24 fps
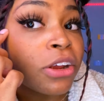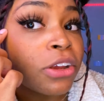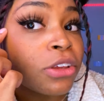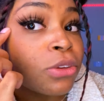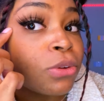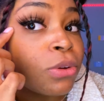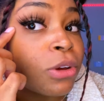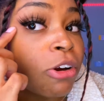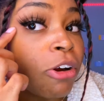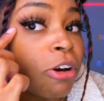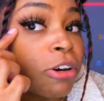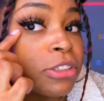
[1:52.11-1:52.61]
you
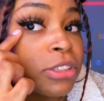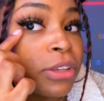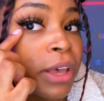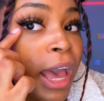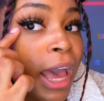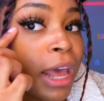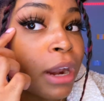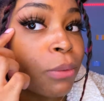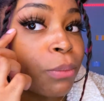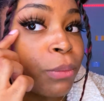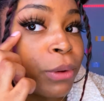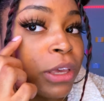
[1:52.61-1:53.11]
can also
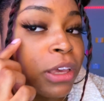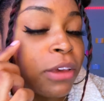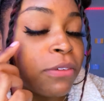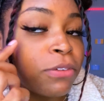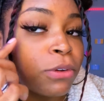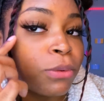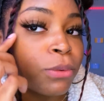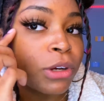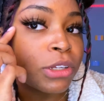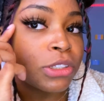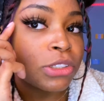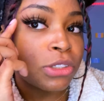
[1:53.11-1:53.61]
add a wing if
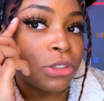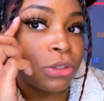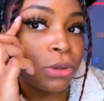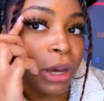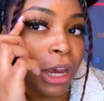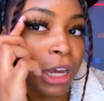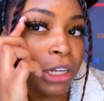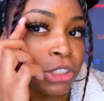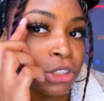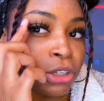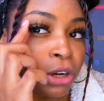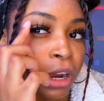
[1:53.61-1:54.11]
you want to.
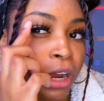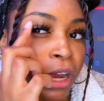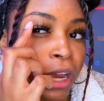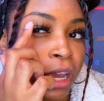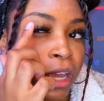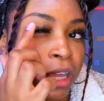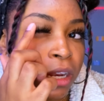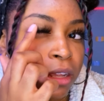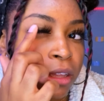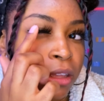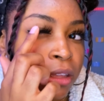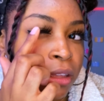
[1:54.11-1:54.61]
I
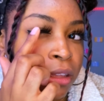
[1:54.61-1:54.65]
tried.